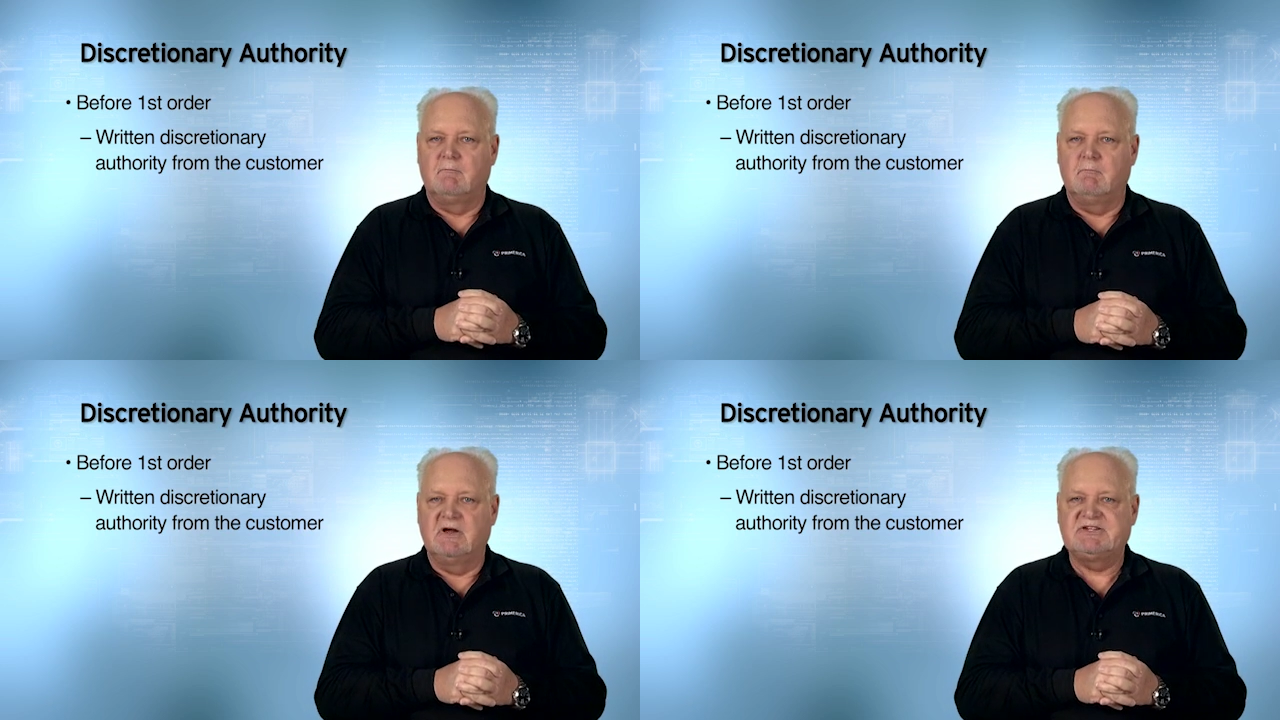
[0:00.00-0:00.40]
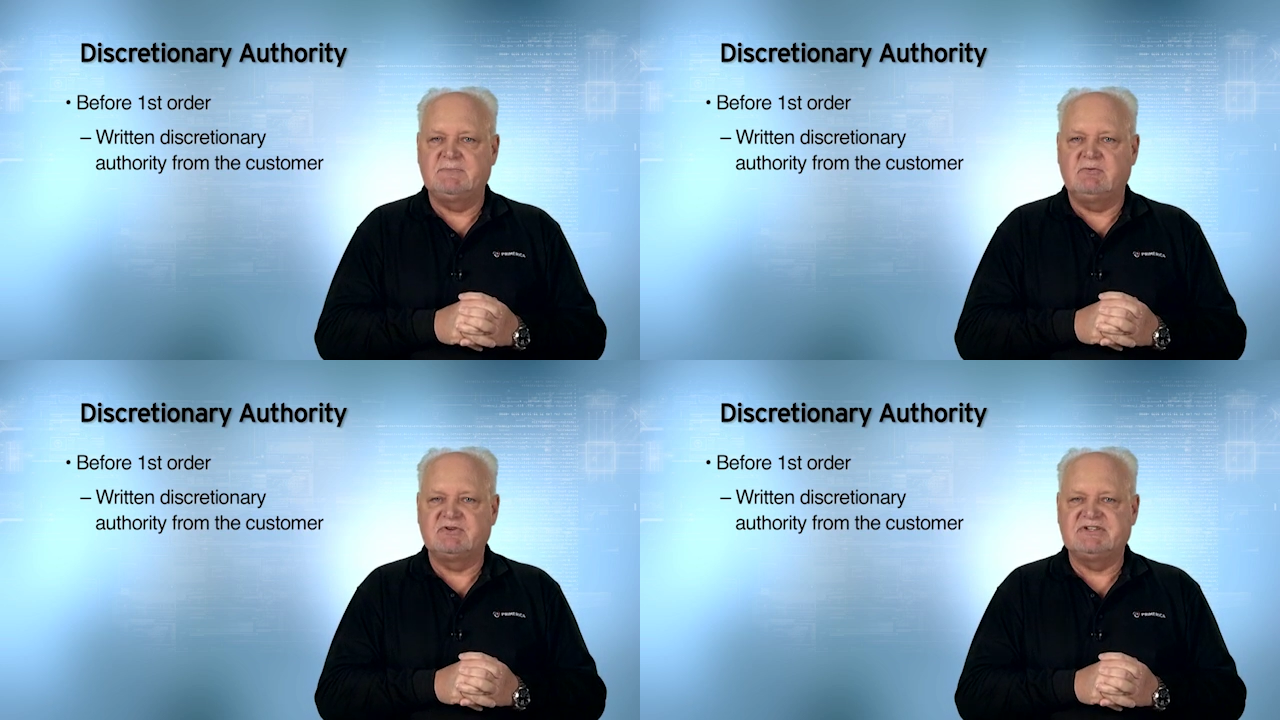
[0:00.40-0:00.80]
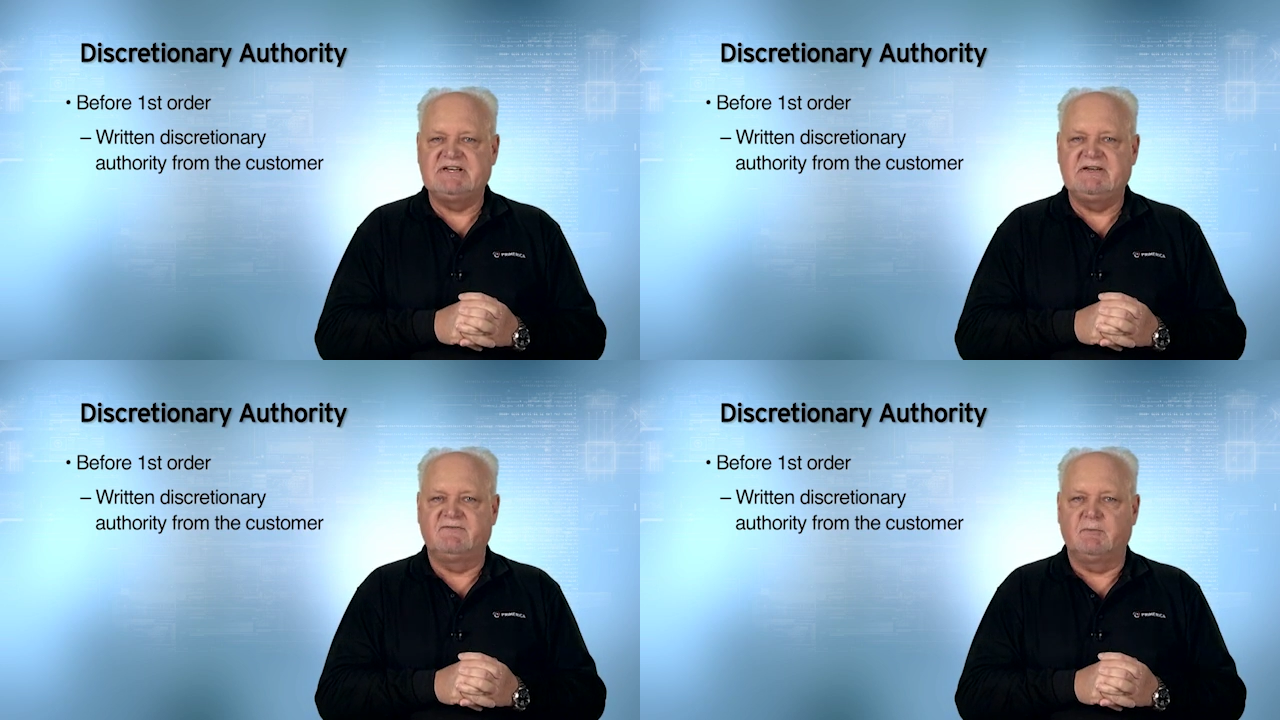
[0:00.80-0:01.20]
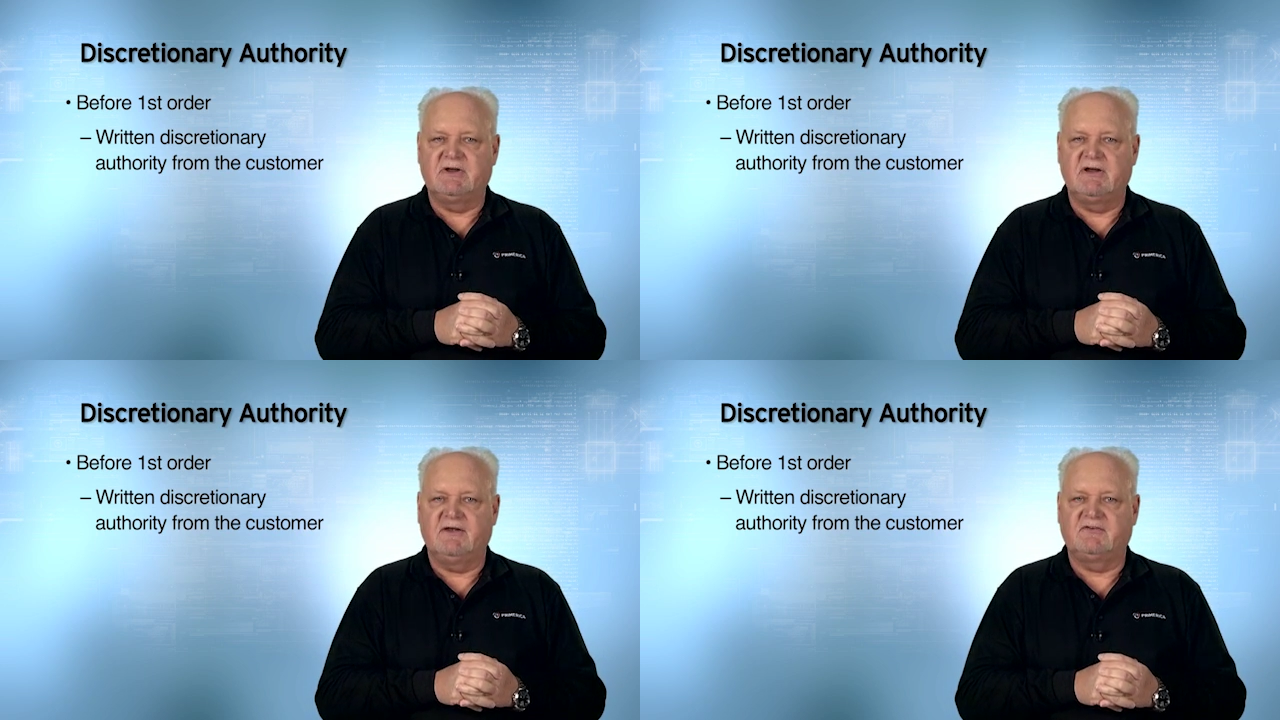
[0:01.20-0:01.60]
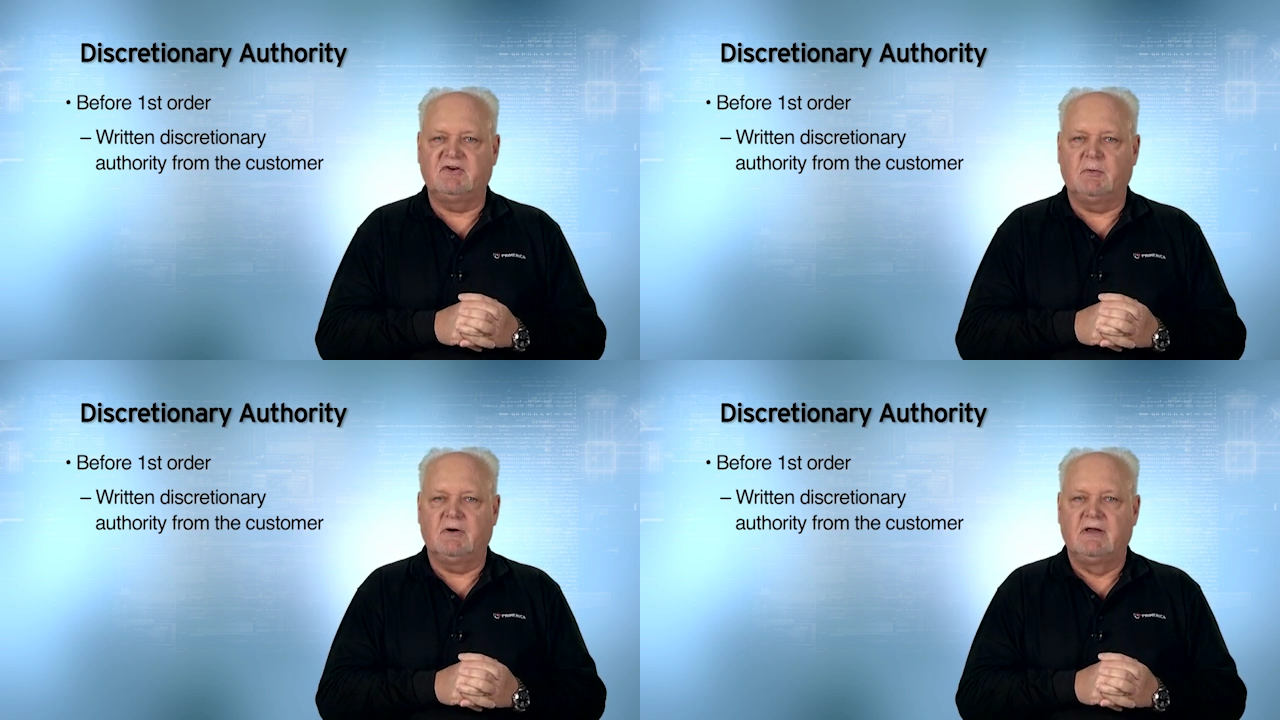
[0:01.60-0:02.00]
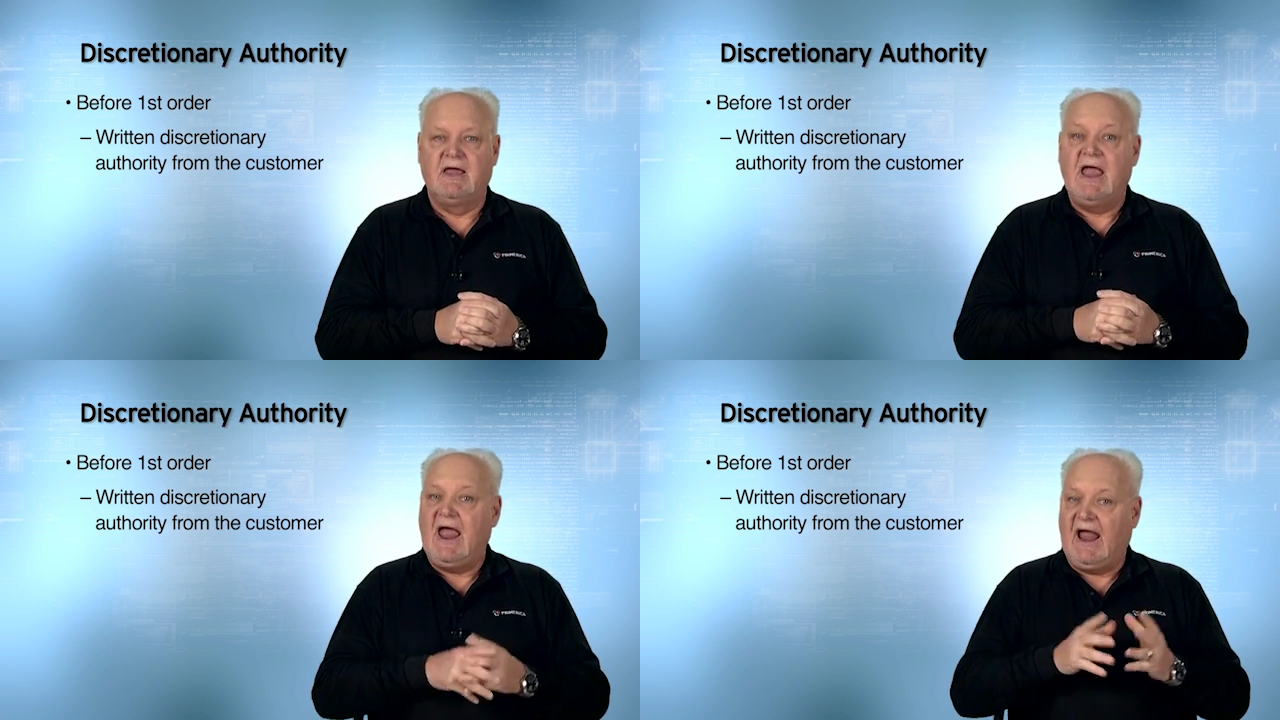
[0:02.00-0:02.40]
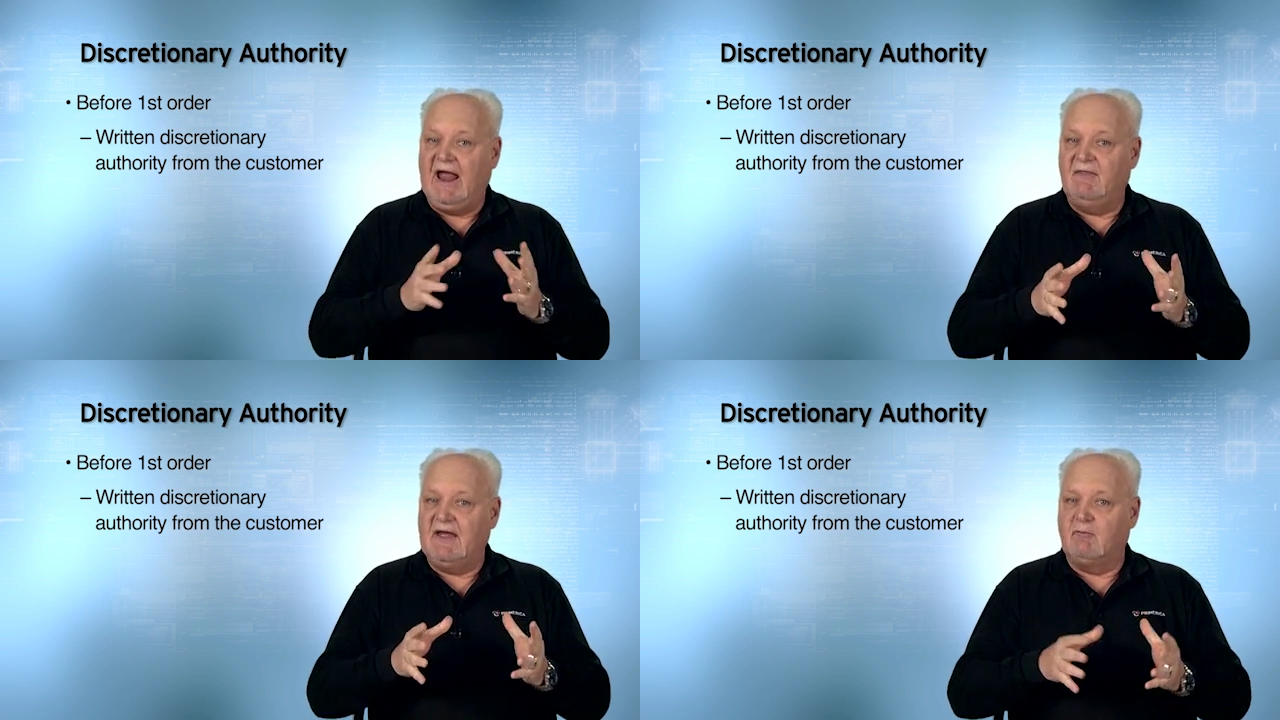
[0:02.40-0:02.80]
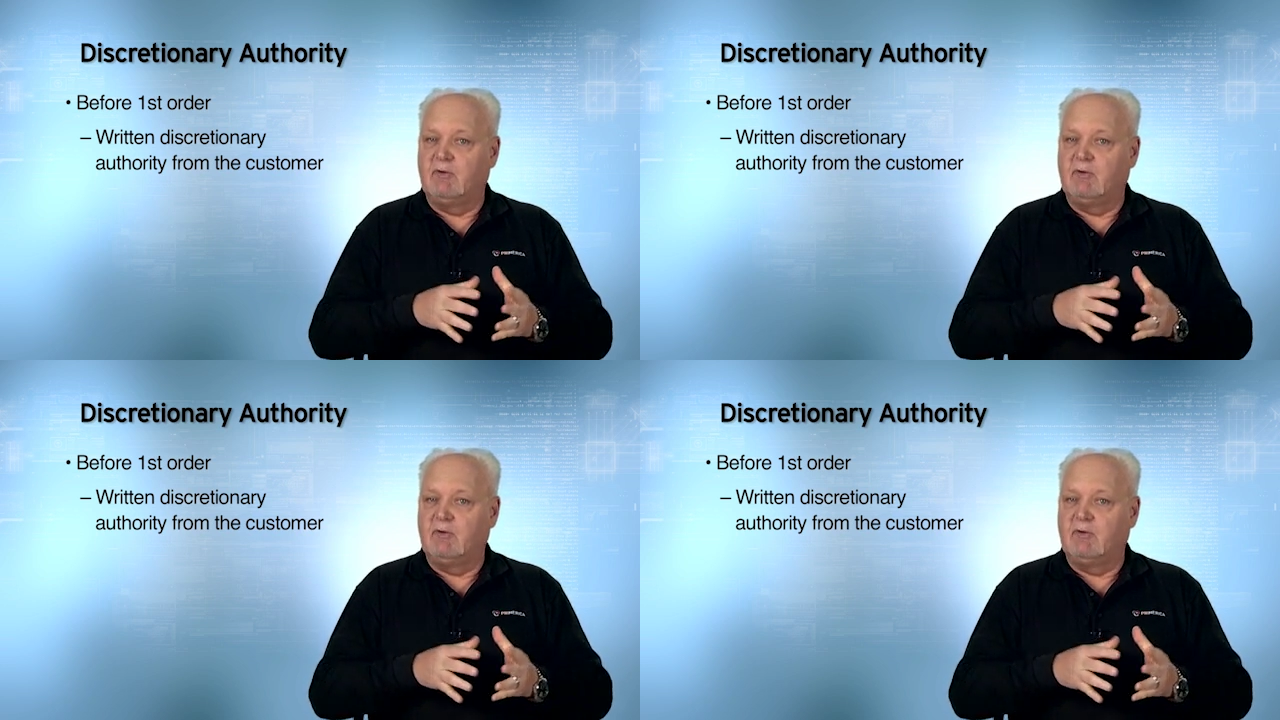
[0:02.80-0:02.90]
Must be received from the customer. And that